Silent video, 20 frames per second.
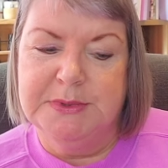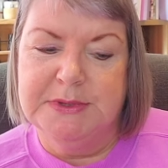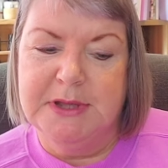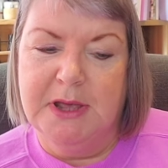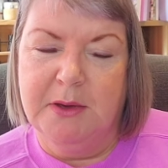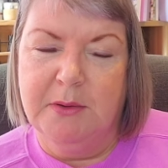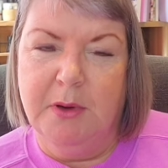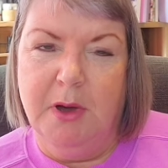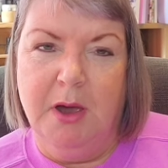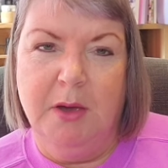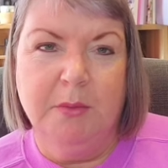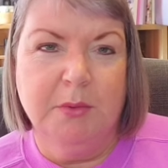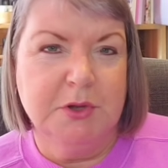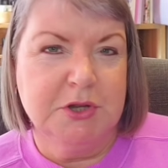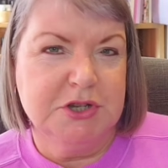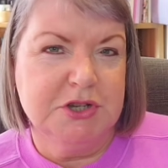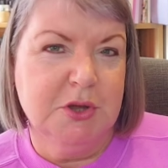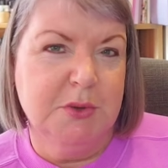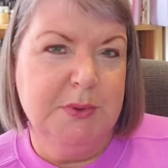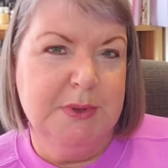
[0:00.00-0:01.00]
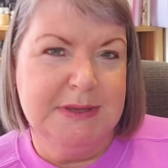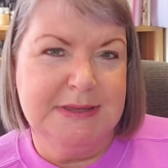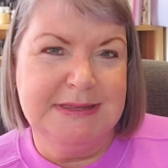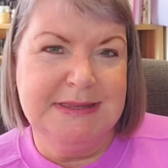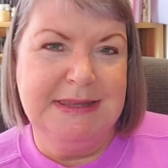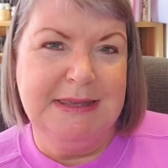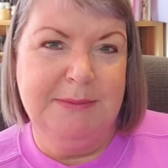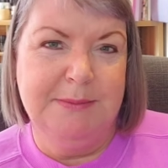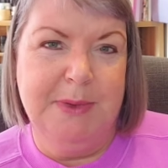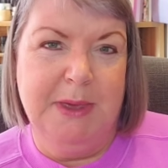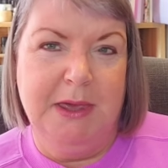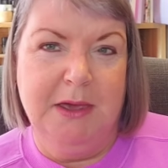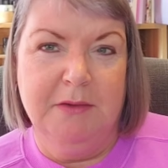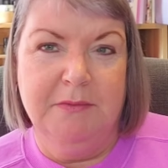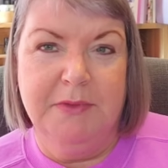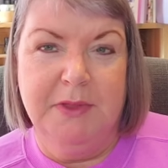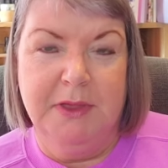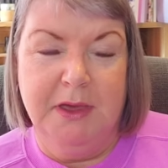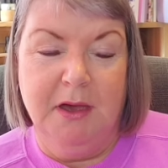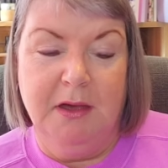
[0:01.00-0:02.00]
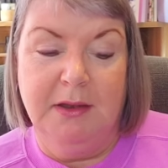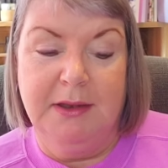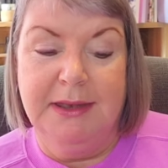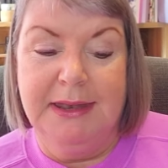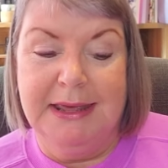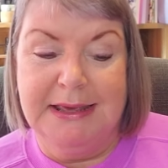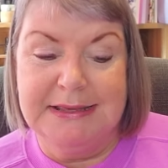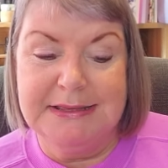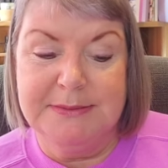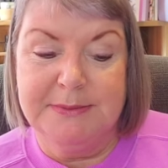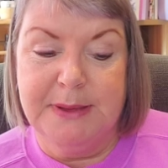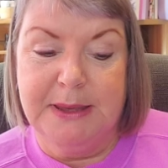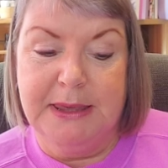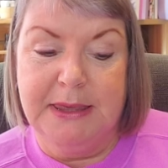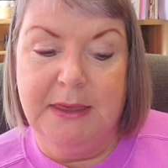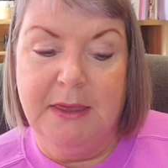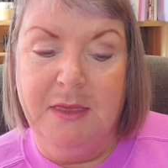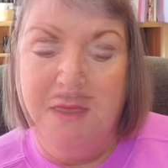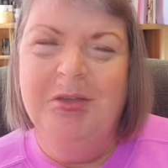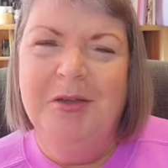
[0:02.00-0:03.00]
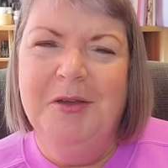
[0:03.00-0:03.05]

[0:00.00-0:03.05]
So I will show you a sneak peek of the yarn next week.